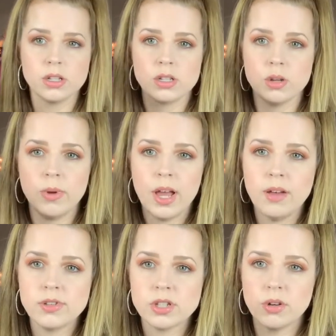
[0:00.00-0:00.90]
So we
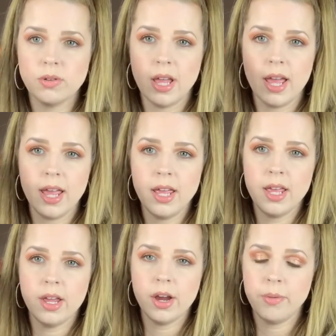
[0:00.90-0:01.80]
have Soleil
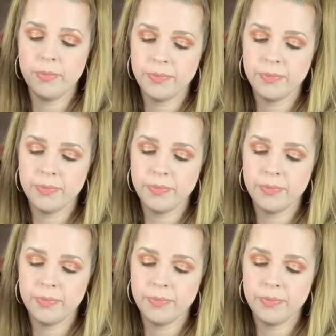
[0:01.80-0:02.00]
here.